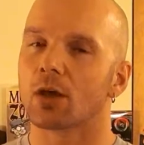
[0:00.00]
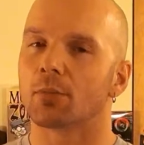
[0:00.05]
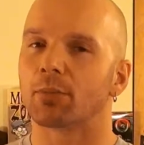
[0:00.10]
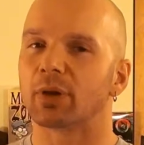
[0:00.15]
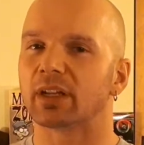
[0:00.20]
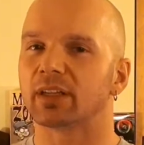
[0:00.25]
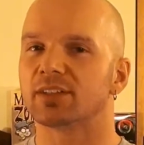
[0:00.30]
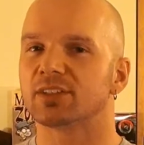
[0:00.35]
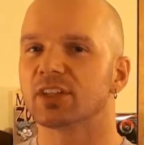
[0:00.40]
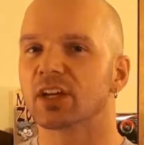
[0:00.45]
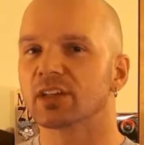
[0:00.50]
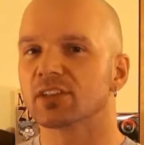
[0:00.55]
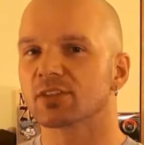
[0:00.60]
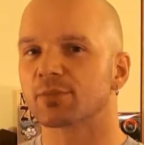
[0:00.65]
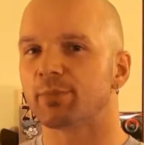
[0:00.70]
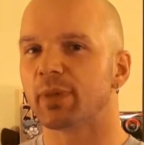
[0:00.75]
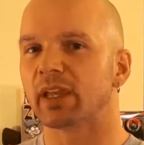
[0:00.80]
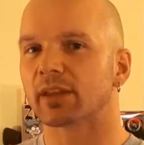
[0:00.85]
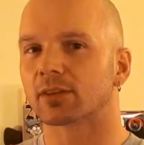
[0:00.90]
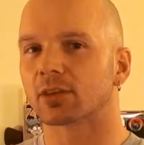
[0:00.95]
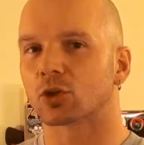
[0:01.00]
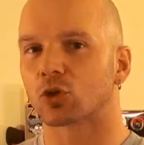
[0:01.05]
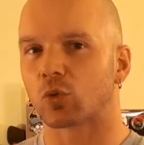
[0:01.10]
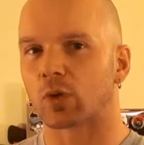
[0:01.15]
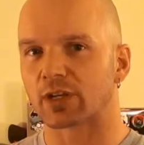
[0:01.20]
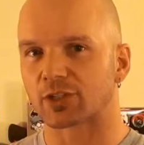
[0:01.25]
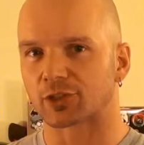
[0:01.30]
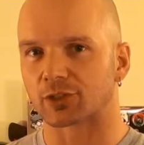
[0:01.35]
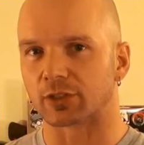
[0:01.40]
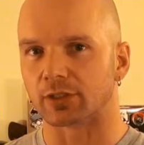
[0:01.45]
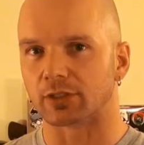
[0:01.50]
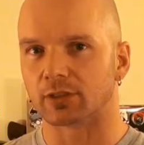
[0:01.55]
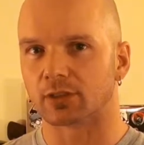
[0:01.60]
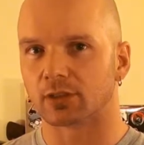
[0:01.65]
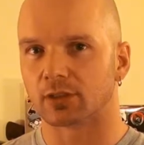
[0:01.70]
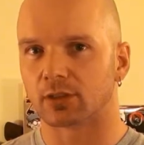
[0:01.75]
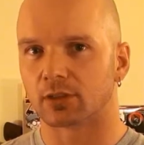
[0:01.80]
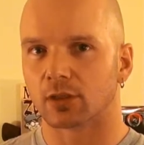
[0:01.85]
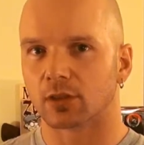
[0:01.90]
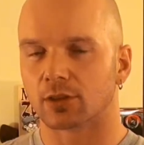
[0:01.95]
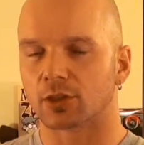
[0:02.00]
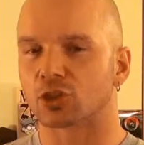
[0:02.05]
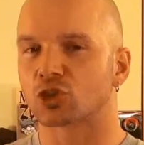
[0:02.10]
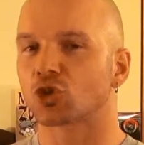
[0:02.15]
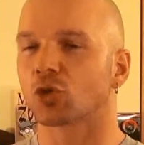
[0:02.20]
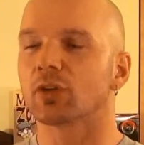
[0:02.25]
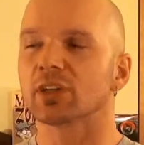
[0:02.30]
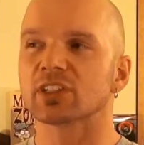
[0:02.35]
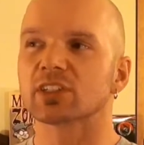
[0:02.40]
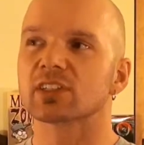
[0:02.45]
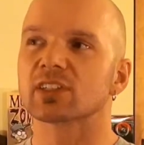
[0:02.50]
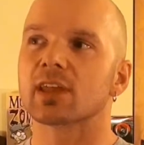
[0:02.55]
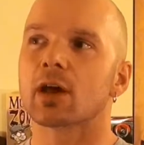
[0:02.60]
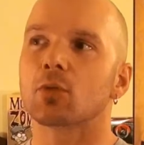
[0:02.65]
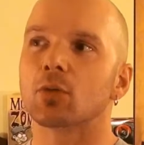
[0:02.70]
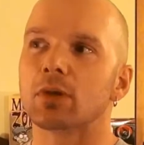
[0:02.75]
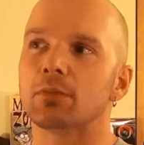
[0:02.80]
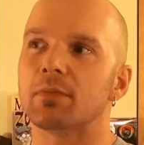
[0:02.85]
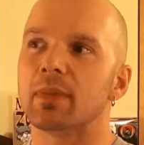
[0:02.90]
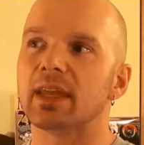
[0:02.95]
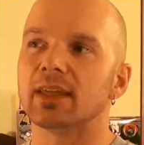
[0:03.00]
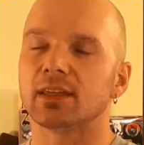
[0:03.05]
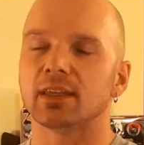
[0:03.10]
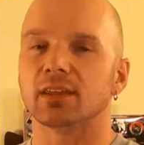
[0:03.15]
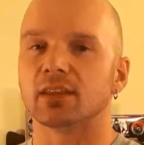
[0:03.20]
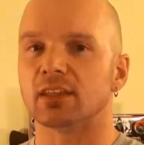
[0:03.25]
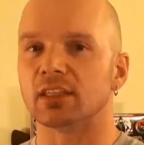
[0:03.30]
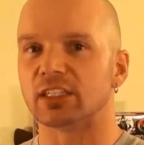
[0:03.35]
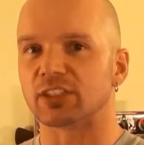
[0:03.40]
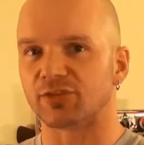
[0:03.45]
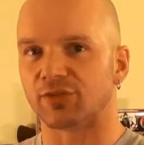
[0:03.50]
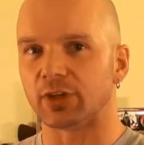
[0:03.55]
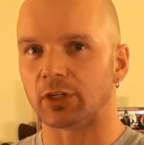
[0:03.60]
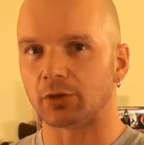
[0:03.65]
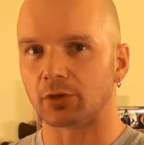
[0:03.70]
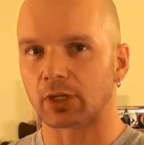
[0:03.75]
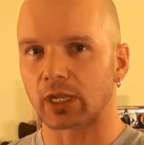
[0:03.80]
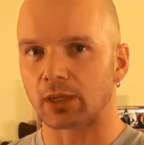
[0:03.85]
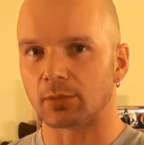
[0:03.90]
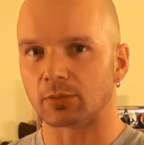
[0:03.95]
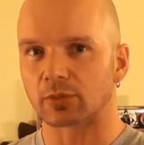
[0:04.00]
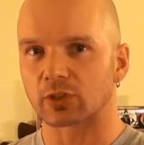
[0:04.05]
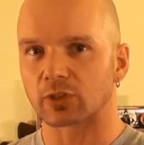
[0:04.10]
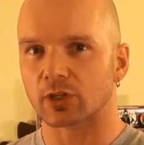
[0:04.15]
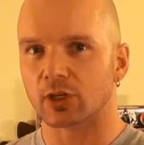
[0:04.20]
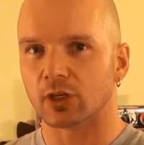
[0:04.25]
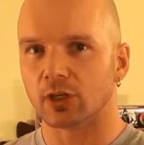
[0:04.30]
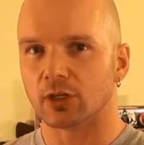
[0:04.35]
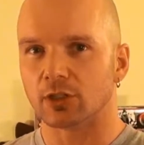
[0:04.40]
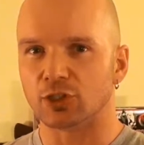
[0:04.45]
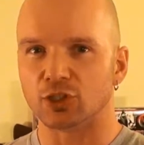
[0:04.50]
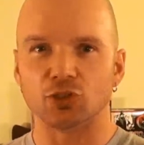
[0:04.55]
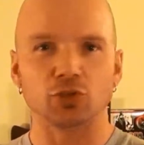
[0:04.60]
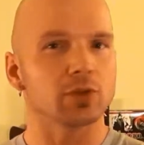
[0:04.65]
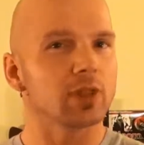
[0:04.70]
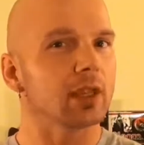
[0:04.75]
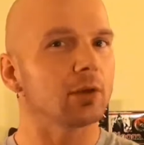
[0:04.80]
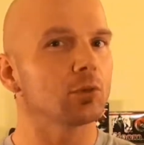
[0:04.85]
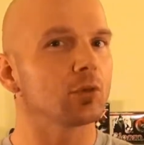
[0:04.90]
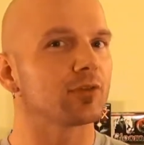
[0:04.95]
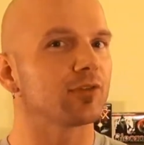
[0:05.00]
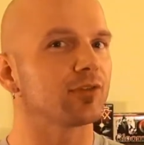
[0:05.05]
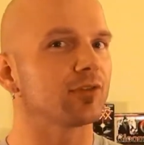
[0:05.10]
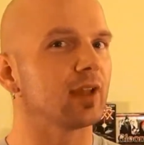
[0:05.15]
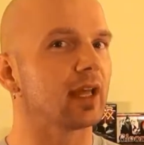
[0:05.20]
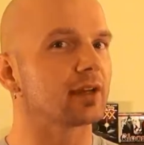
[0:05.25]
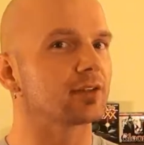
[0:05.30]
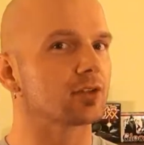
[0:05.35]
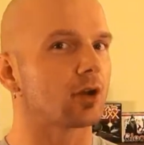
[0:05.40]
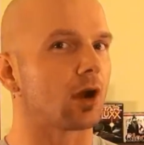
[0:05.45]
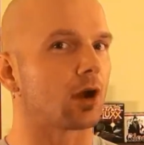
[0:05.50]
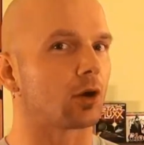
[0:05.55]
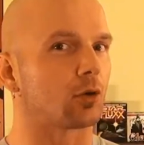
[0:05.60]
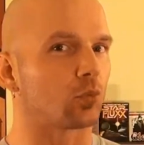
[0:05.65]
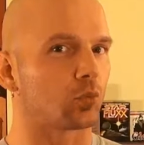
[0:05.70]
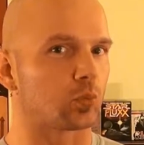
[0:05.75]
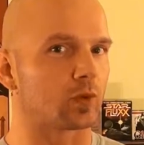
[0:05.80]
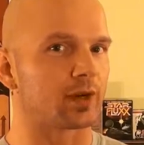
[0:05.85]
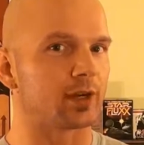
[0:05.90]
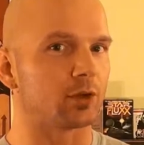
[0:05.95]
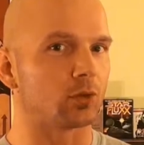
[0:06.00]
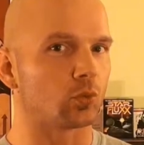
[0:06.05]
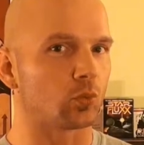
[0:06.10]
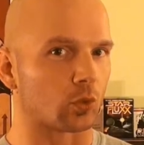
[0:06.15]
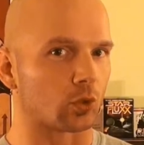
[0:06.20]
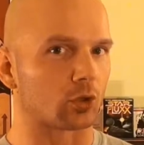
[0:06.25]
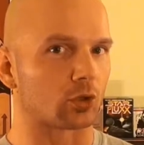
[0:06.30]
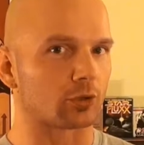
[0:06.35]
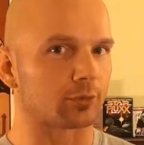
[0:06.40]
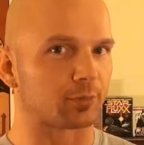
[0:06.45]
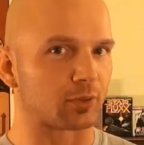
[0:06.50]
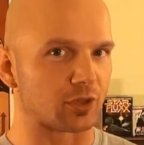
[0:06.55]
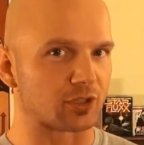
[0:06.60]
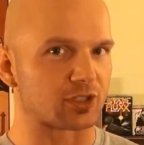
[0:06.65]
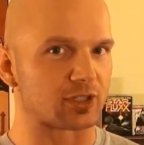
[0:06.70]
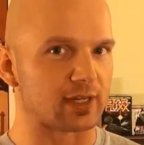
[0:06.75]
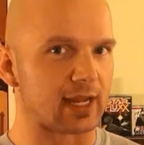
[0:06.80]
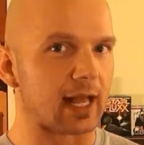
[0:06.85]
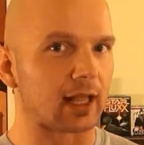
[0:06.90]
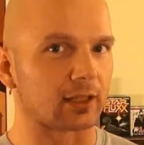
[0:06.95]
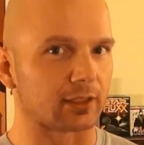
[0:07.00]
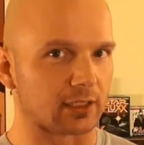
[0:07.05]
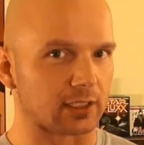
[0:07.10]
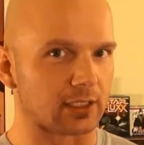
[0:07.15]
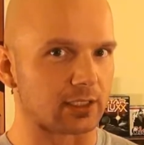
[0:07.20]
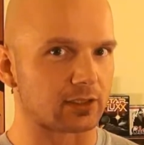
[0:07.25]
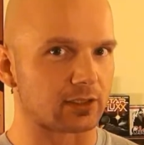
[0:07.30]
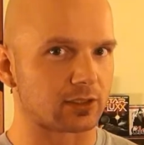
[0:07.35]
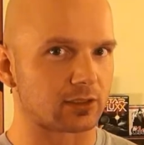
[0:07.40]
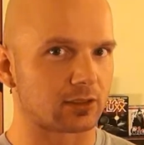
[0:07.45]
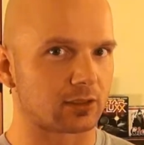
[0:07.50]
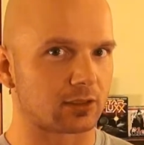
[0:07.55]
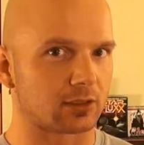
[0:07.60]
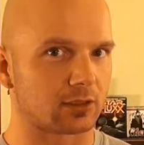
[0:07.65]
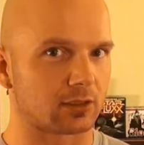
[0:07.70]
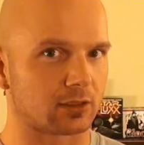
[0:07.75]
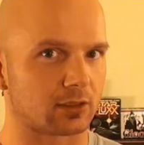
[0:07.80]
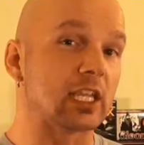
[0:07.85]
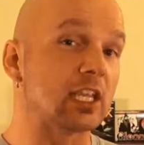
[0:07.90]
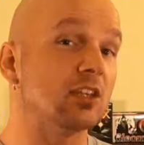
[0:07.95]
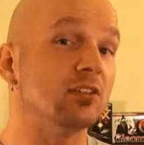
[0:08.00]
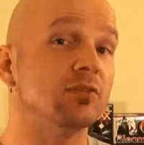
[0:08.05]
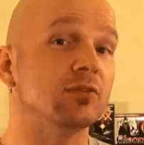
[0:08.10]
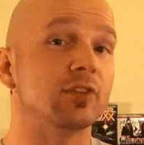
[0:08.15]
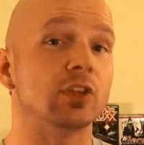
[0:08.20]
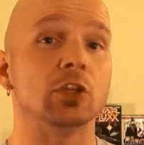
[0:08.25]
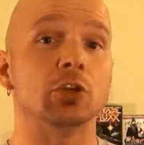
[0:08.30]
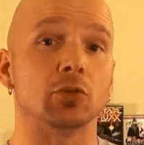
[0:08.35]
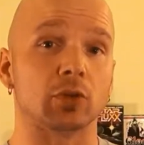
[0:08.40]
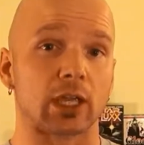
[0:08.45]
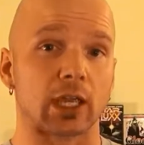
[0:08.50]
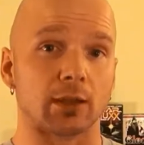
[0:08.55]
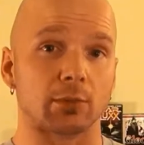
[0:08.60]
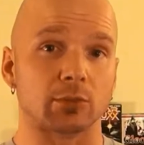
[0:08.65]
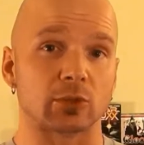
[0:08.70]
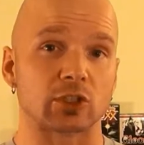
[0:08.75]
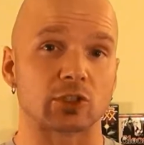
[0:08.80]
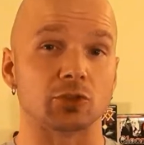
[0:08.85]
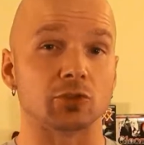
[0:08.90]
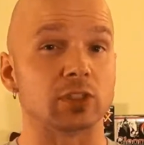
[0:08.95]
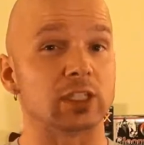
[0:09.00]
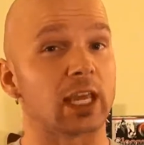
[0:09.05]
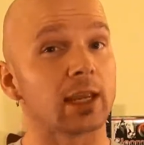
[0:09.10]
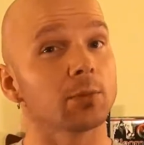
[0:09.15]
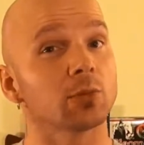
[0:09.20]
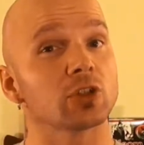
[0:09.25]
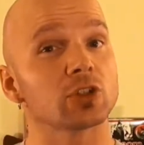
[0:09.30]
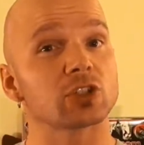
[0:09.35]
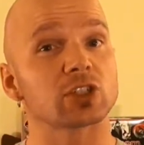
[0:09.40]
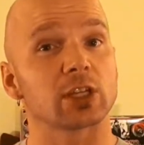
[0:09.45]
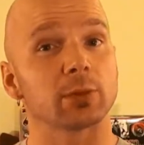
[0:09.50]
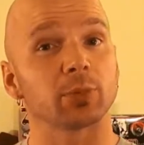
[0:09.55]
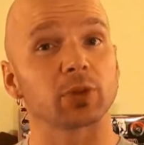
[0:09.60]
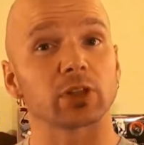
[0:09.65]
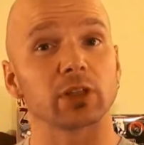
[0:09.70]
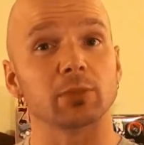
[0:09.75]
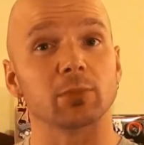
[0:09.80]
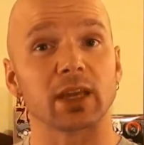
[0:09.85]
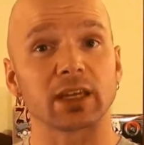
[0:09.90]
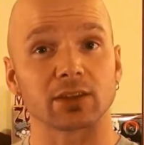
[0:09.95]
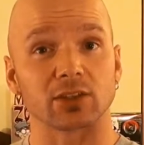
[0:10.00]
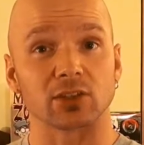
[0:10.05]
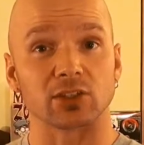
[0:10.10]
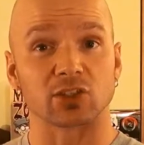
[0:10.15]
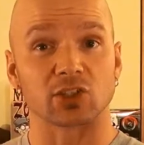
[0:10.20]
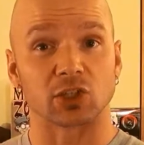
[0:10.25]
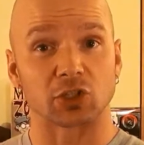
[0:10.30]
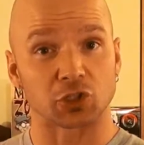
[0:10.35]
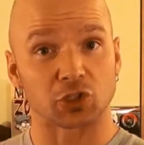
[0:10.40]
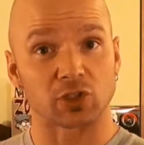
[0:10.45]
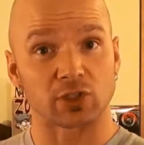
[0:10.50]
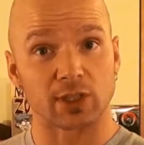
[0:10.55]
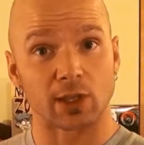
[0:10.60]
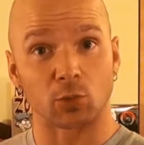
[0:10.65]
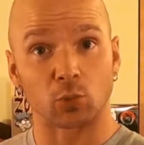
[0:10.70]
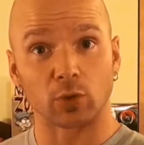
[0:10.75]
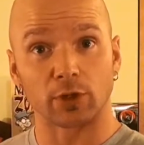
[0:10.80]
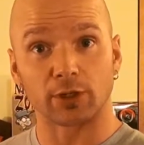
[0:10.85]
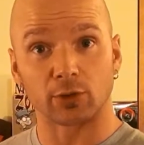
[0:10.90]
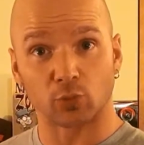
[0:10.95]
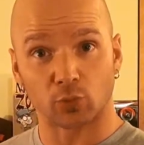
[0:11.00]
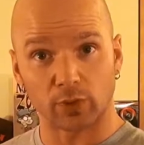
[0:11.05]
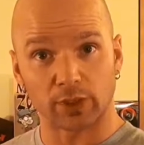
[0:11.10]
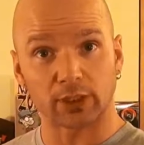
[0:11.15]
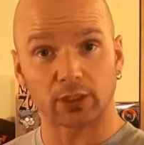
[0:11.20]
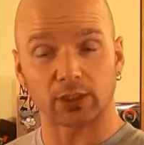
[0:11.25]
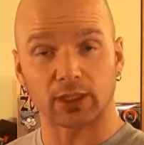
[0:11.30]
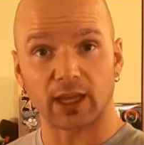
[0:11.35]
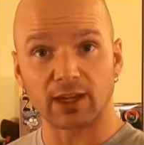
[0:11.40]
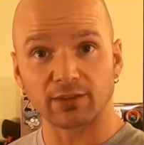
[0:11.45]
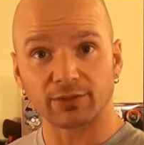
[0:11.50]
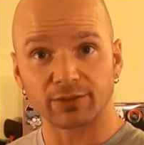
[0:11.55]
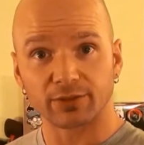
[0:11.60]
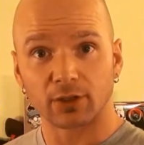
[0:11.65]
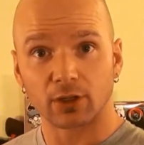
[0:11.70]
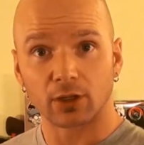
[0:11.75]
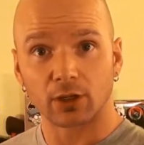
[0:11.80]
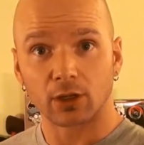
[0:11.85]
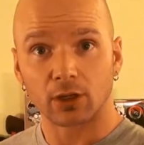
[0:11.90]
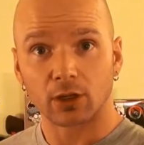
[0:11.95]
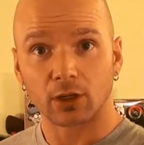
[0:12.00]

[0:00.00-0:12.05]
But it does beg the question, the choices that we make in these video games, do they reflect our real-world personalities? In video games, do gamers typically make the decisions they would in real life?